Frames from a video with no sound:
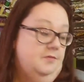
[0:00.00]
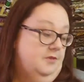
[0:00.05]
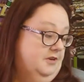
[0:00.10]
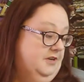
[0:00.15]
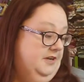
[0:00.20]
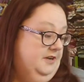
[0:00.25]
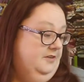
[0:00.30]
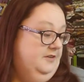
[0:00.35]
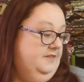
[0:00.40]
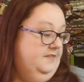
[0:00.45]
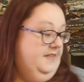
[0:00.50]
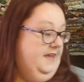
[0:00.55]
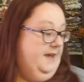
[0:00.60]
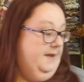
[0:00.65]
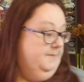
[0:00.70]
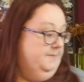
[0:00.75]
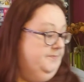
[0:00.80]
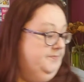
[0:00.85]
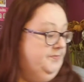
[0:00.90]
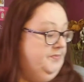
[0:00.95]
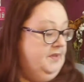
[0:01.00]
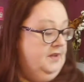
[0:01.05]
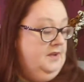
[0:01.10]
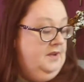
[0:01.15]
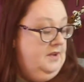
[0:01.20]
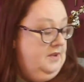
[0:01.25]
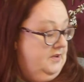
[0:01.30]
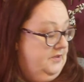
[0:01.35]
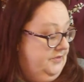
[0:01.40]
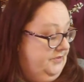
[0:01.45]
working on that.
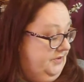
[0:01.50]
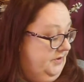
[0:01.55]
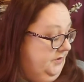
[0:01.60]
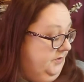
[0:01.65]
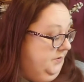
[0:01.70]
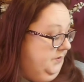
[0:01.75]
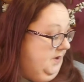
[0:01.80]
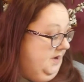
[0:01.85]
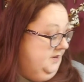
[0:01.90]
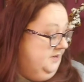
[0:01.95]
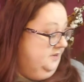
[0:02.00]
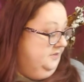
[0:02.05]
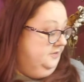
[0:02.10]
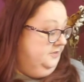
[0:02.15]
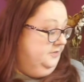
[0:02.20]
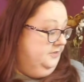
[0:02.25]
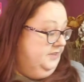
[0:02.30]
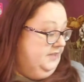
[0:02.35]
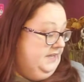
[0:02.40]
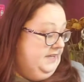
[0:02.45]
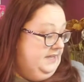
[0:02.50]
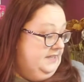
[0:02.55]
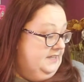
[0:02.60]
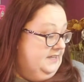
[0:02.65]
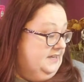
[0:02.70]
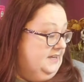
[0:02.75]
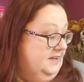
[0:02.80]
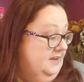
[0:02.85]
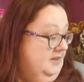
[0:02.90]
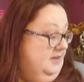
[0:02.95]
So another thing
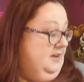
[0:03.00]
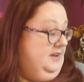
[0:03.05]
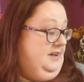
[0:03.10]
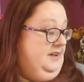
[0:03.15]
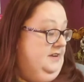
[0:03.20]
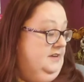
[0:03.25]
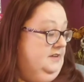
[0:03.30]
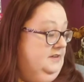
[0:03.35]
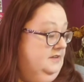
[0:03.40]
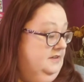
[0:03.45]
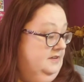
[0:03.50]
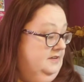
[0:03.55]
that I got